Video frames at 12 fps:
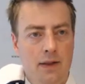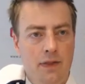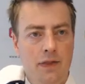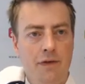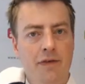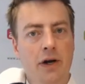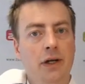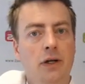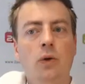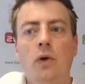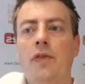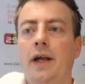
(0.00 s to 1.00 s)
the very
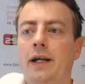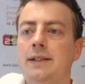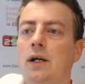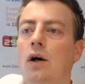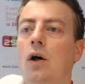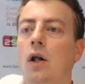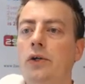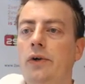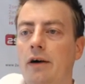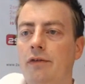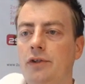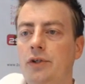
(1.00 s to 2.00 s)
cool thing is all you
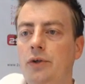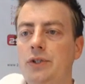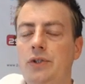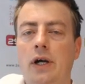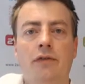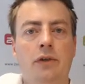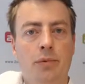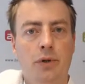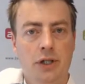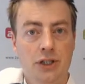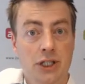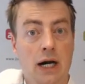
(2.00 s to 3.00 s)
have to do is you have to
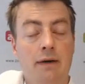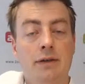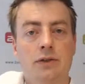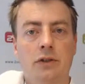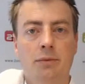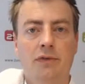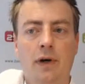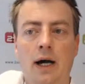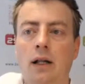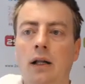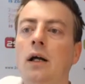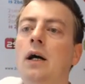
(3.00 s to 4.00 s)
put a JavaScript
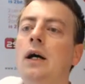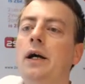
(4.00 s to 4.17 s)
file